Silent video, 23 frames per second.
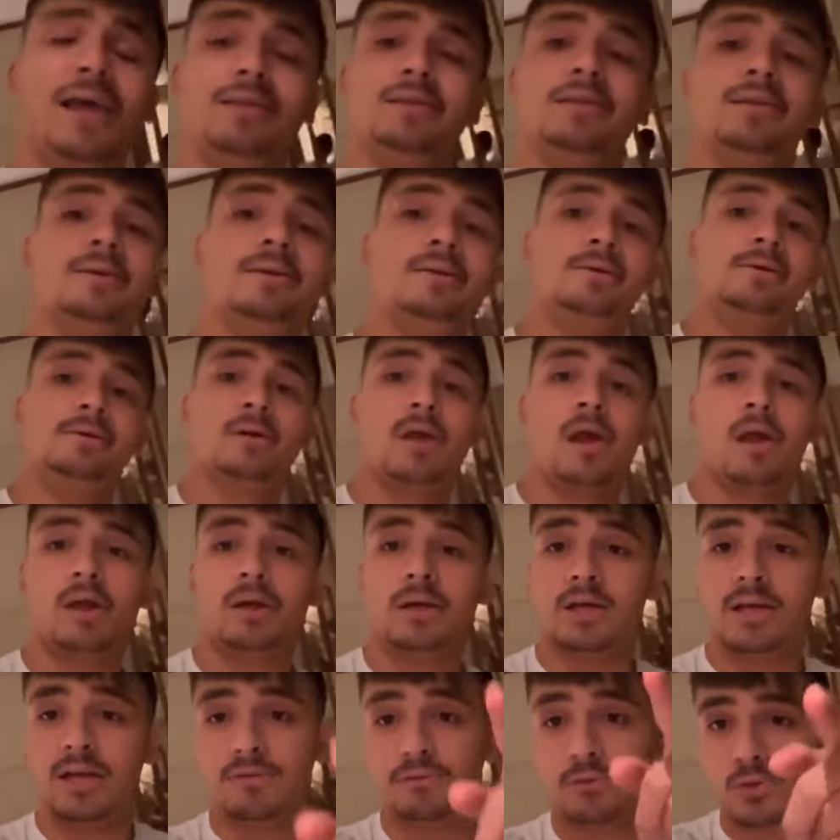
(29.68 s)
And
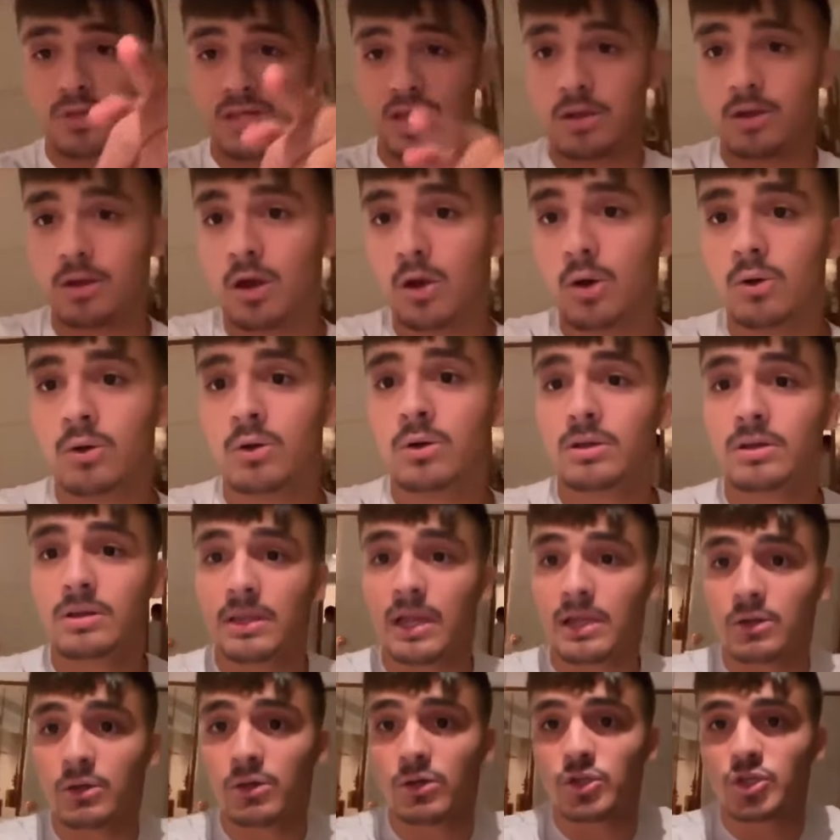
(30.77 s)
if you say no,
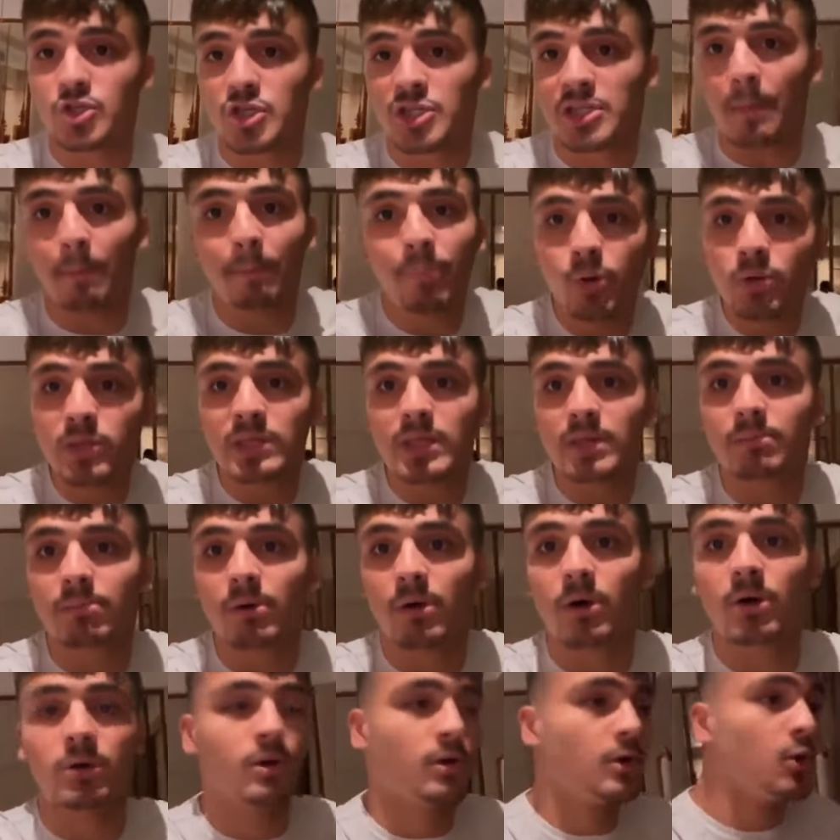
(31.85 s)
then you're just a pussy,
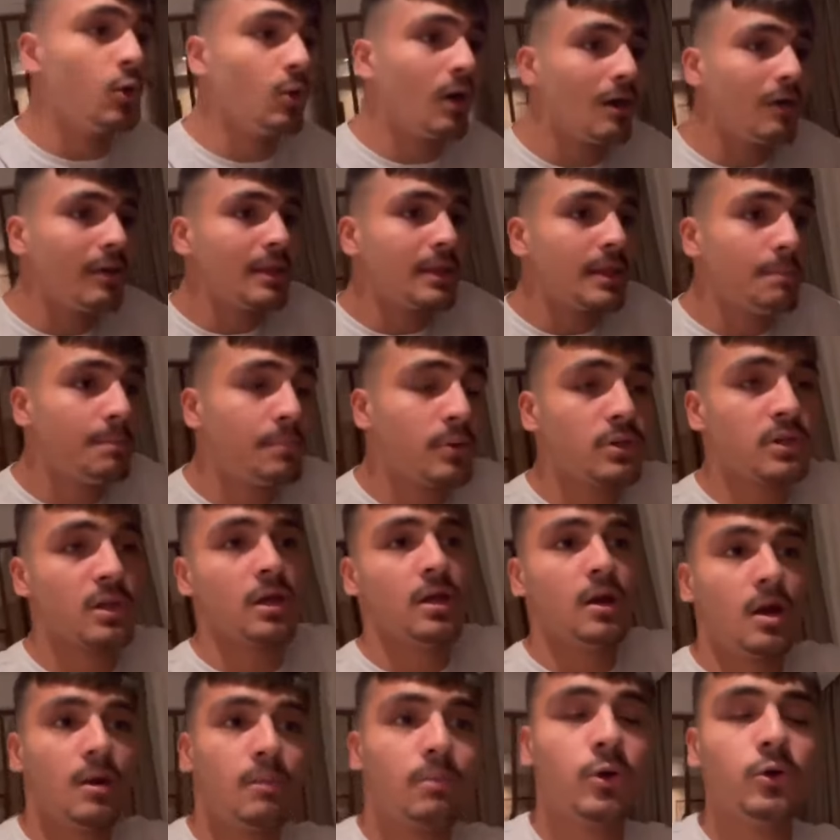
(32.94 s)
bro. You are already pussy.
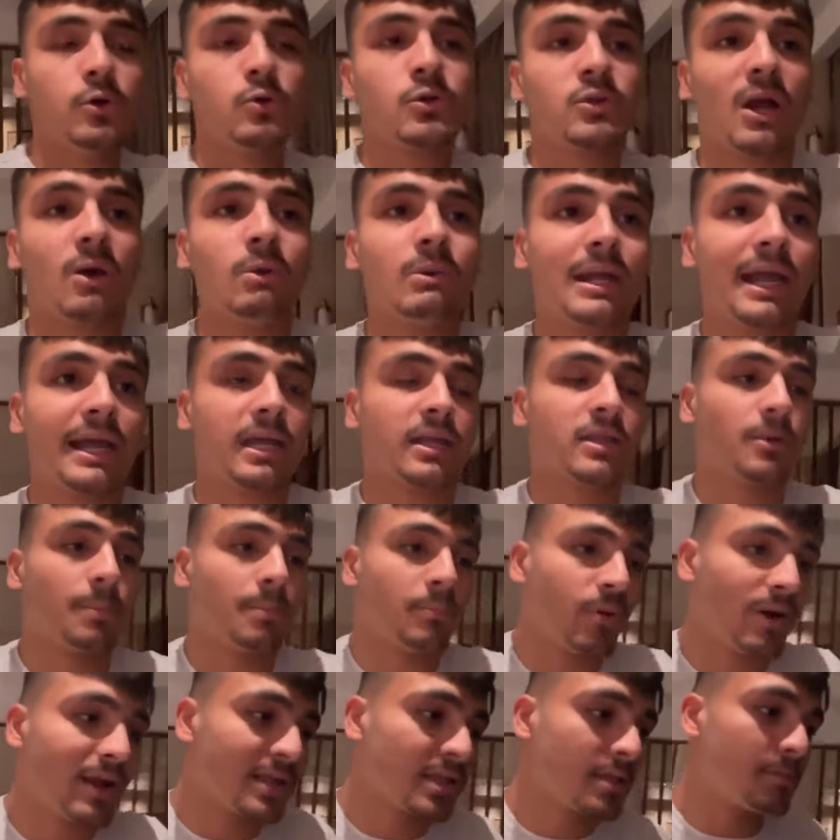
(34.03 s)
Bro, you sound like a
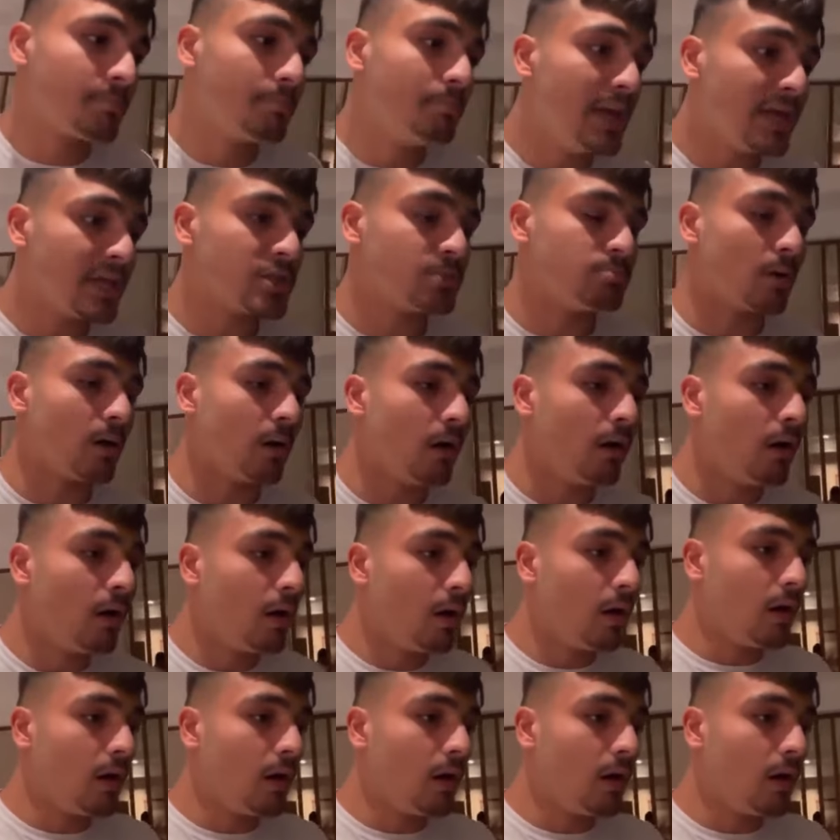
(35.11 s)
depressed bitch, bro.